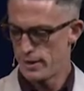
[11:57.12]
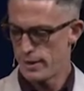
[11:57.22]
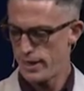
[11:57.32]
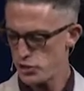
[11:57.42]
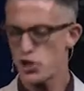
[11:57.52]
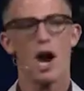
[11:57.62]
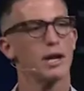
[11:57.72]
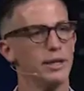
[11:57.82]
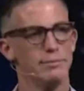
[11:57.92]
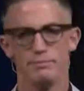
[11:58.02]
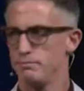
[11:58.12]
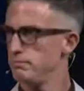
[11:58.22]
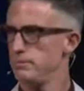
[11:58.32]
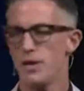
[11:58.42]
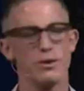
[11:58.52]
It's chocolate.
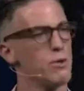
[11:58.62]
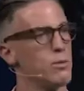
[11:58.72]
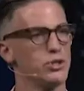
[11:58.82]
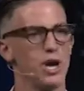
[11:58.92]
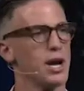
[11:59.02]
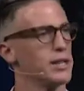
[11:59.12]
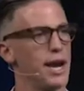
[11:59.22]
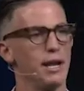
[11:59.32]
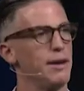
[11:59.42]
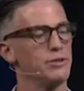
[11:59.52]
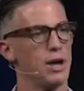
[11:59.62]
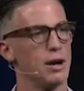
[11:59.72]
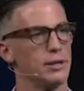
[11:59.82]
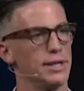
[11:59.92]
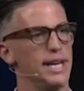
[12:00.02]
Nothing wrong with chocolate. I love
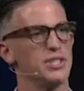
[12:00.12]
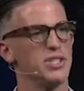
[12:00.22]
chocolate. It's